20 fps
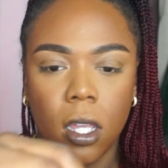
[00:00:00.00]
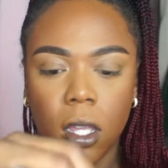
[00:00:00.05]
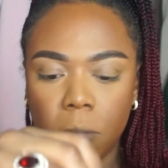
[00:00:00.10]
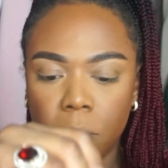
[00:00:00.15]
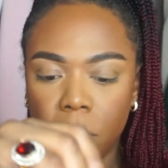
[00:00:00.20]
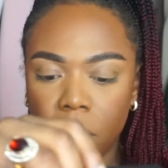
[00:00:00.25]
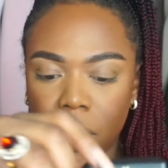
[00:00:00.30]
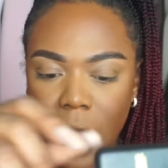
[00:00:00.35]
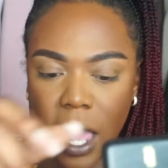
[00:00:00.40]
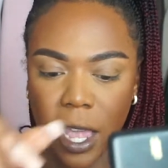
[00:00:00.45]

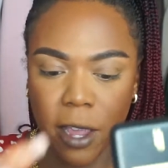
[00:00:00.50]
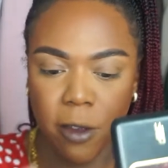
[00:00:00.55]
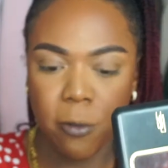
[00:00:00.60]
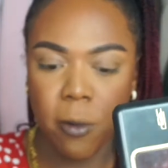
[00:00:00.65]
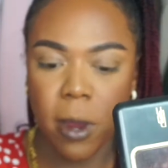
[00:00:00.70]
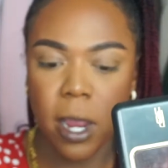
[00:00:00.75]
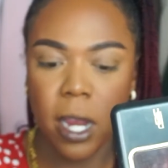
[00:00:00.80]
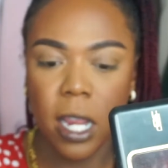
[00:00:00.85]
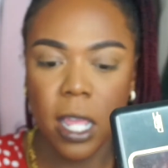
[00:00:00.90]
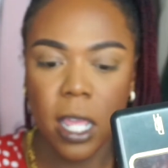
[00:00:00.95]
black
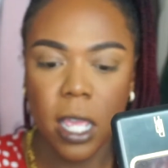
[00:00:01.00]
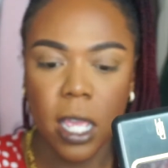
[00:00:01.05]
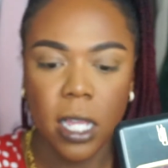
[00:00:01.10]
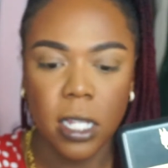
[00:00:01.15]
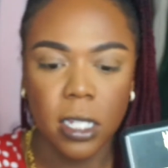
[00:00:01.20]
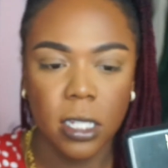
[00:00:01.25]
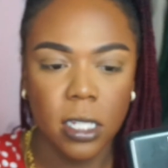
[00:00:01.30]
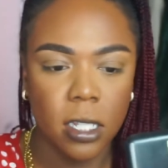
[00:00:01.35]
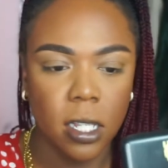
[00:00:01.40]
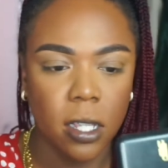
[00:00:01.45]

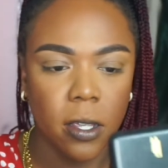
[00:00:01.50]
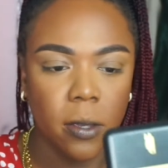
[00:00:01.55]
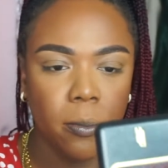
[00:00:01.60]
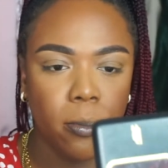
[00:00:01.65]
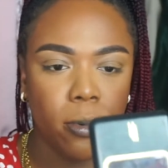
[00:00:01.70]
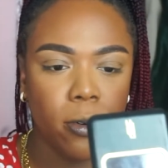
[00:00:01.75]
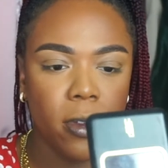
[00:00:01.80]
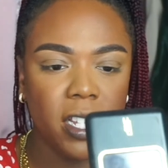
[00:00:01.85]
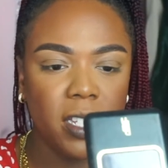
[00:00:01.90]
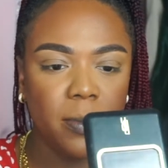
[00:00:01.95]
Radiance
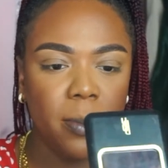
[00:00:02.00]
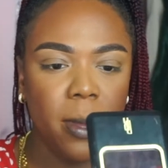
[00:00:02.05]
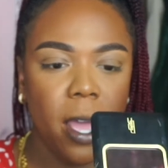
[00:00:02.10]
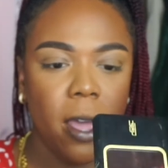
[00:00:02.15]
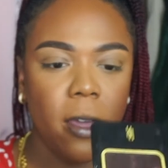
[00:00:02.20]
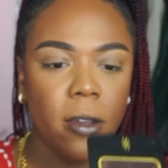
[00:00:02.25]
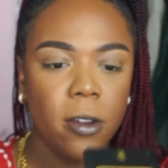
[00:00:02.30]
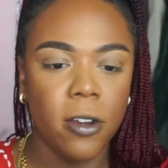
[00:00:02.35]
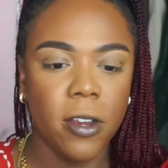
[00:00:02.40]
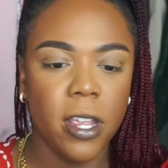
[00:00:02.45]
pressed
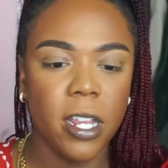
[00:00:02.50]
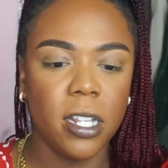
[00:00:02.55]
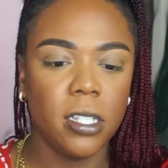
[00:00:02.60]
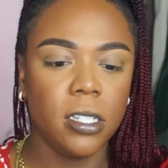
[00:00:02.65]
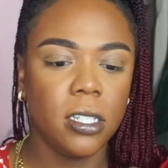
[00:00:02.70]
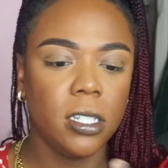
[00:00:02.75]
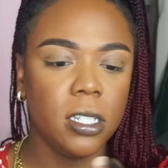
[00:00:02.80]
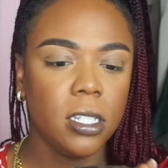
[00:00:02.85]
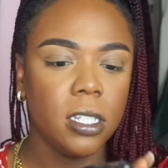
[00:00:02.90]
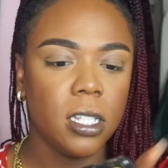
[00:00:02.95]
powder, and
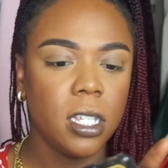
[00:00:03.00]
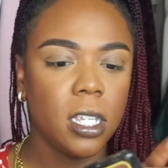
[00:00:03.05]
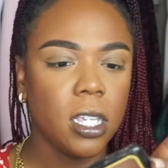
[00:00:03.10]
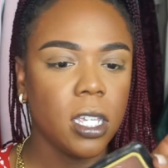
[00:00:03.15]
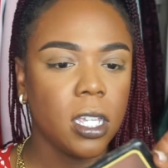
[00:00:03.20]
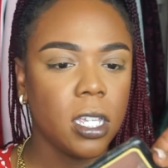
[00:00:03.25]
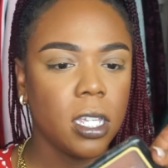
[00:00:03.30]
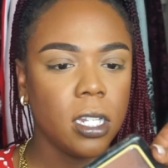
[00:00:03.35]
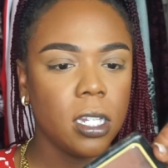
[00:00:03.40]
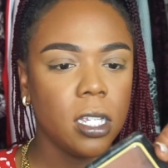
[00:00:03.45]
this is
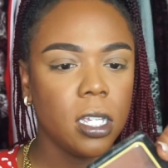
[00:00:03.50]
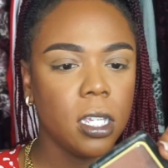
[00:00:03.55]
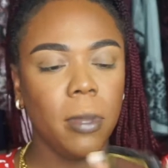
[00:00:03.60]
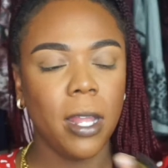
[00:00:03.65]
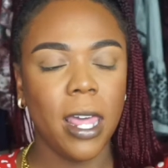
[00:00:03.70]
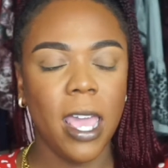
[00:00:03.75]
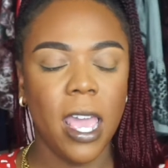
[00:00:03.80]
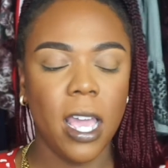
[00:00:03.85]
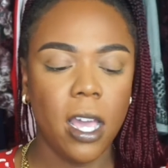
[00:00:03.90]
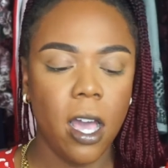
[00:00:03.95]
in
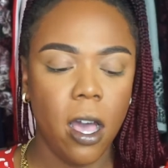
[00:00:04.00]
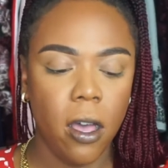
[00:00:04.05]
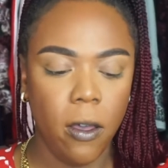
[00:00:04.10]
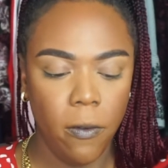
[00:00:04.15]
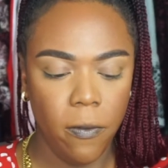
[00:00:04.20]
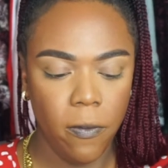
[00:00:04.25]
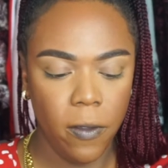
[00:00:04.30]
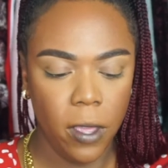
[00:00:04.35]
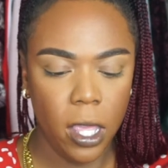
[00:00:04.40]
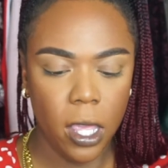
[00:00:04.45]
Black
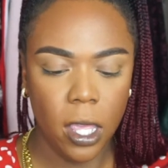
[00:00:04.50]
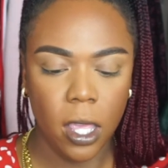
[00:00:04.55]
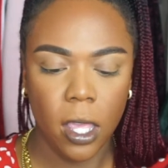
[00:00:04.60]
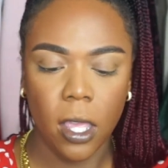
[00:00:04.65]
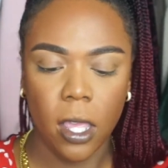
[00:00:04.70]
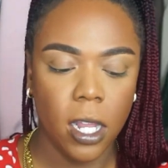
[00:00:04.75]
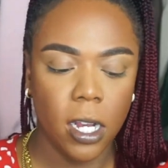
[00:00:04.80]
Coffee.